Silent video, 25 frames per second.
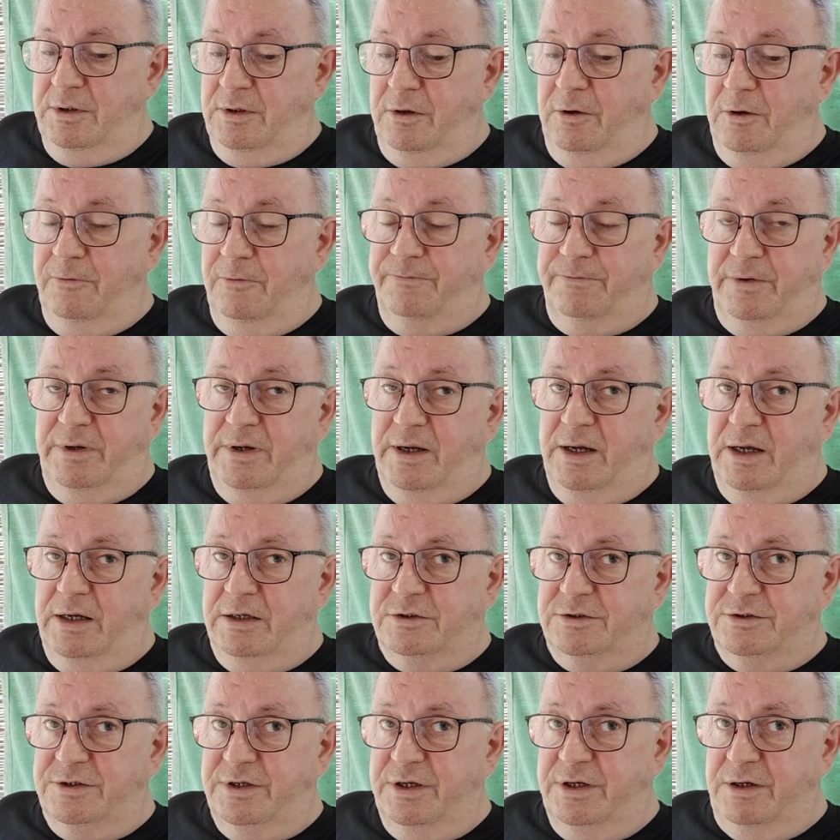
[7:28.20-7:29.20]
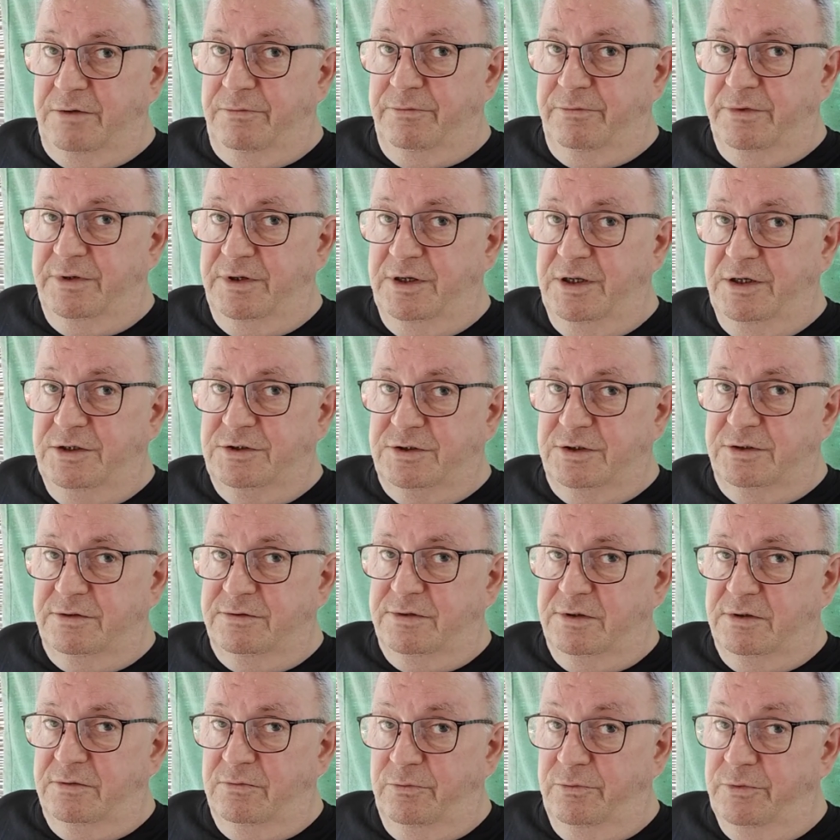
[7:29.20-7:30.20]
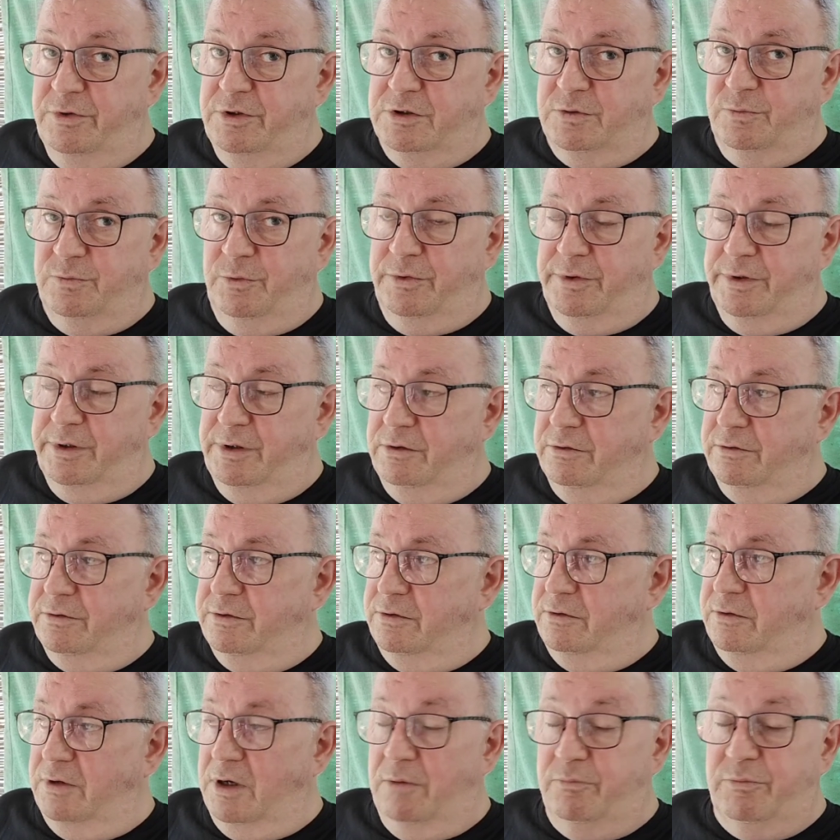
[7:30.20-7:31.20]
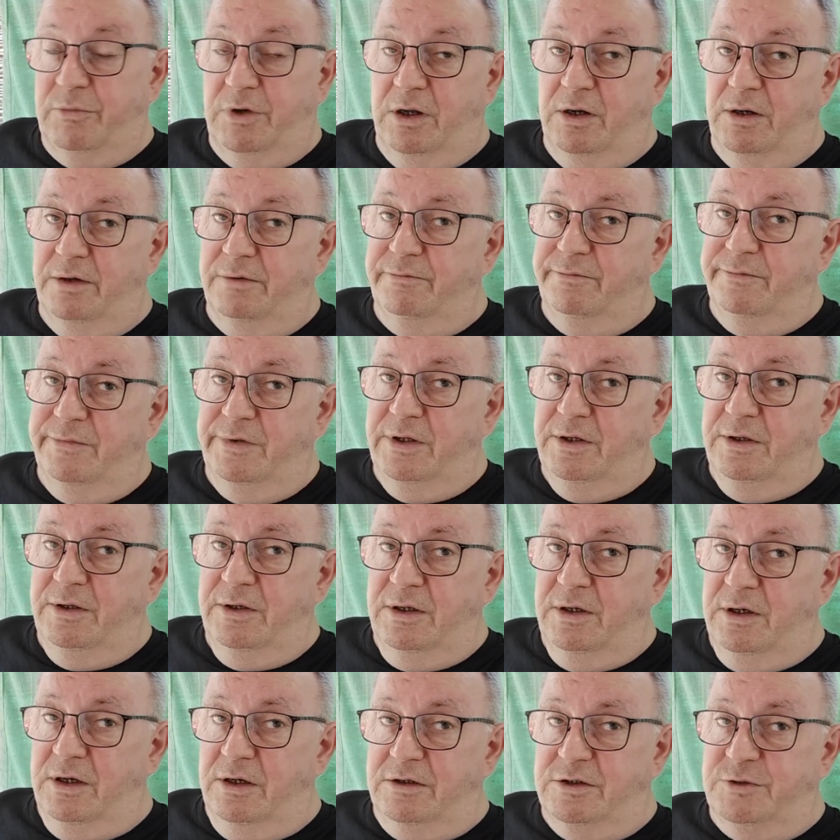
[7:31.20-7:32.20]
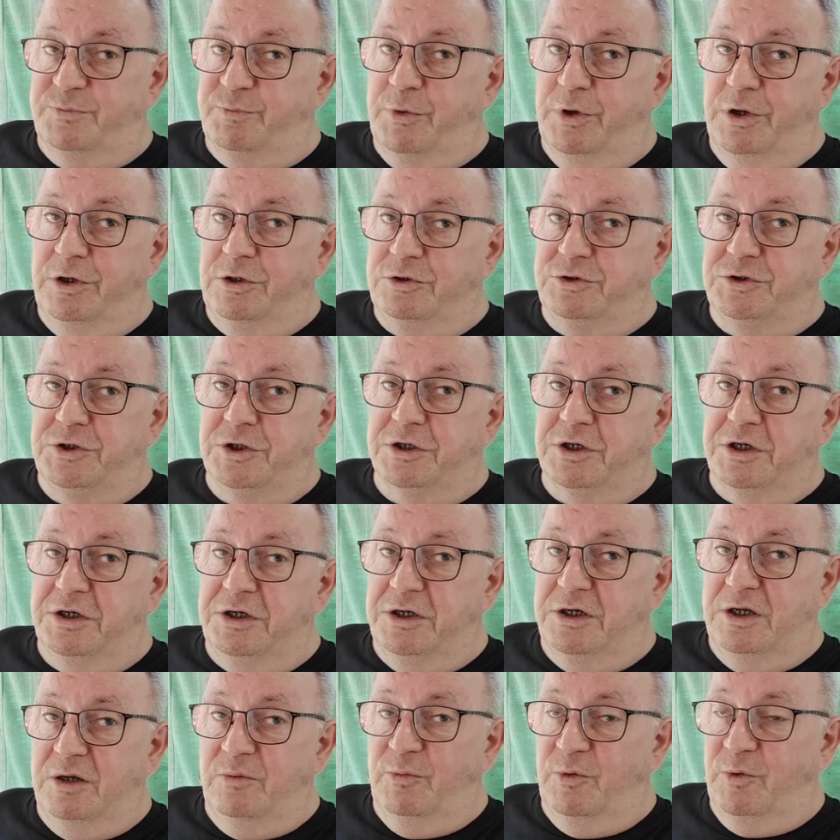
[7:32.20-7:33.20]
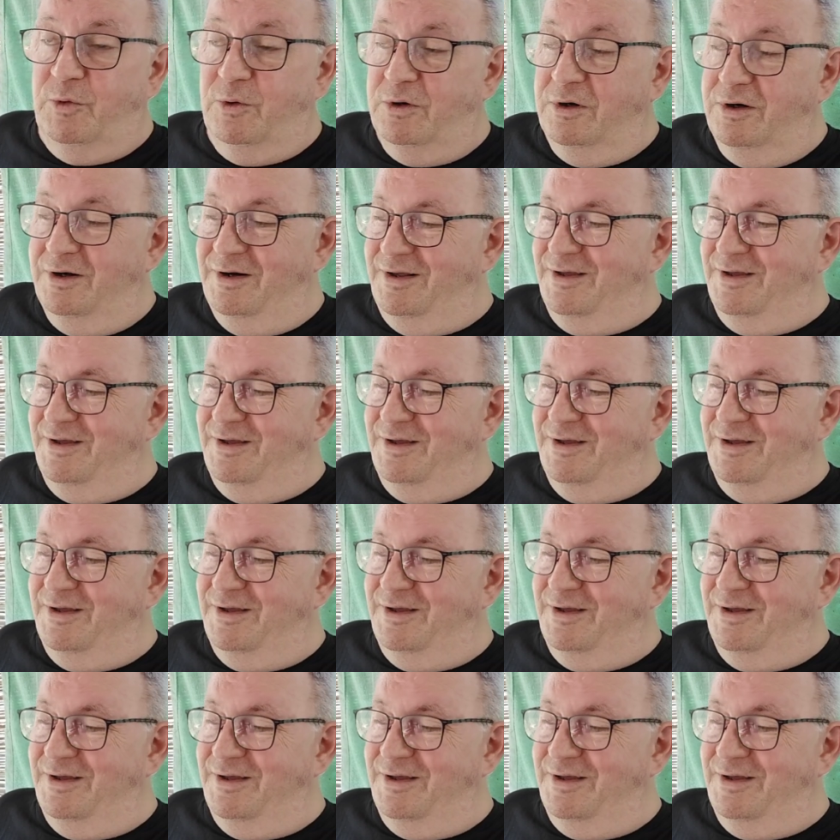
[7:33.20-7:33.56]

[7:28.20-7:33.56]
Hopefully I stay in decent, reasonable health. I'm not a spring chicken anymore.